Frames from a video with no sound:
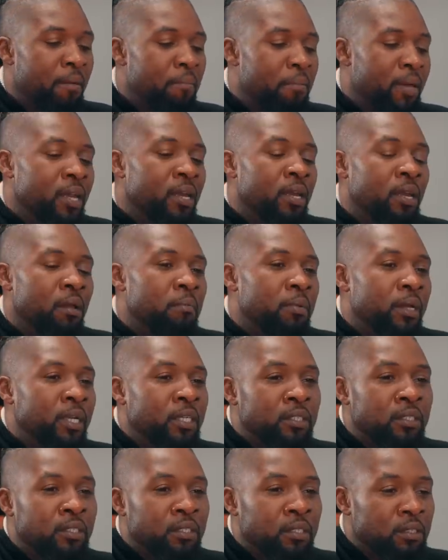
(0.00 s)
being in the
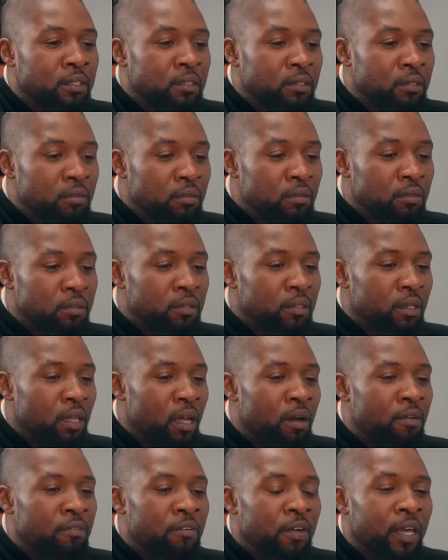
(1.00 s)
business
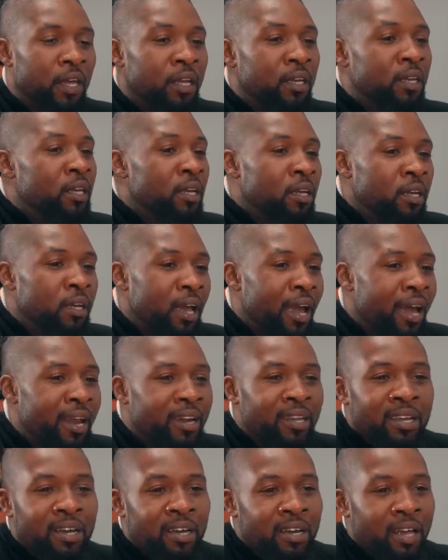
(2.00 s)
of healing at a
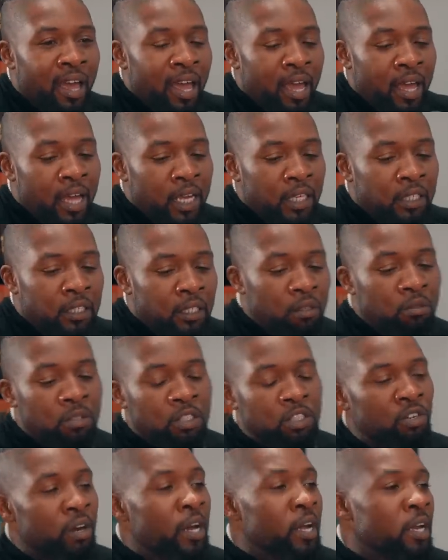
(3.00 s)
young age, it
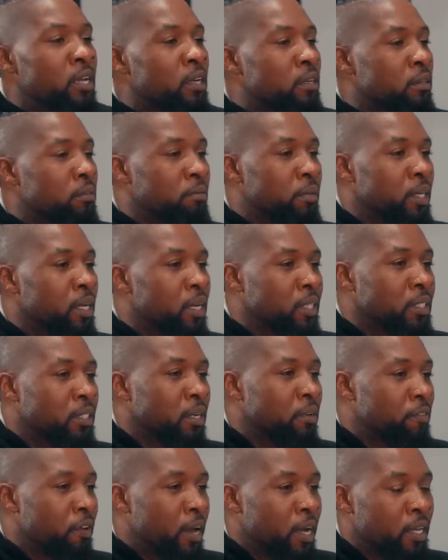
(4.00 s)
was draining because of
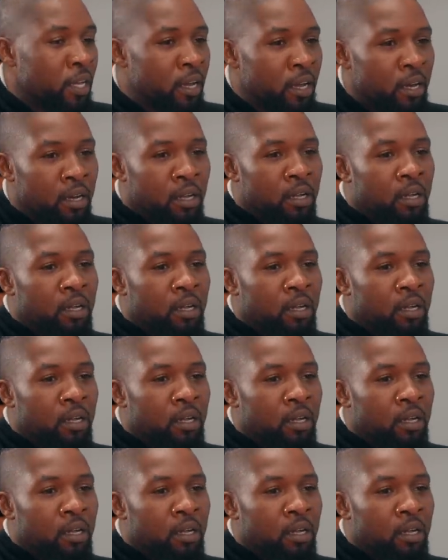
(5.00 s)
the fact that